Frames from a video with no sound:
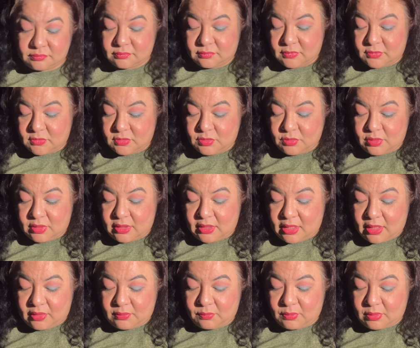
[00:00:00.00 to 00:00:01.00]
Do it
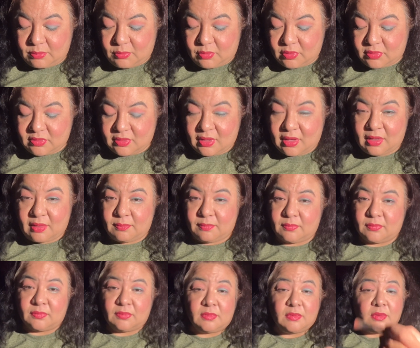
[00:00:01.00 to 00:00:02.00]
again one more time.
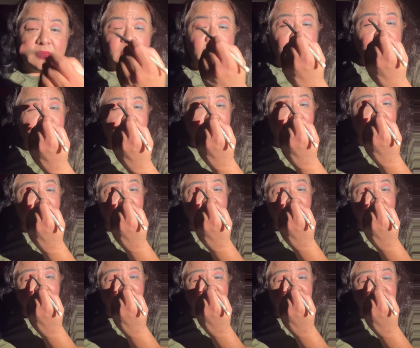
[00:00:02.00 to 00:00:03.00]
Why
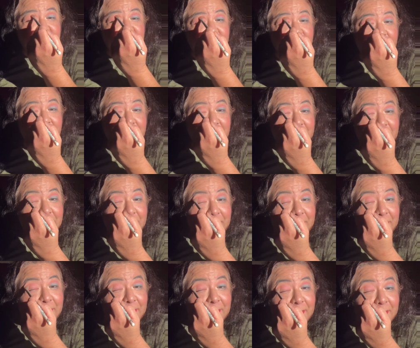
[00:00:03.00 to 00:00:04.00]
not? It's the
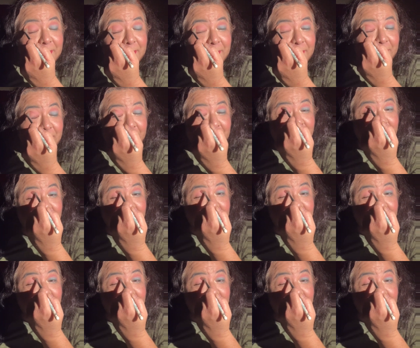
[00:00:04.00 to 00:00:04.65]
80s.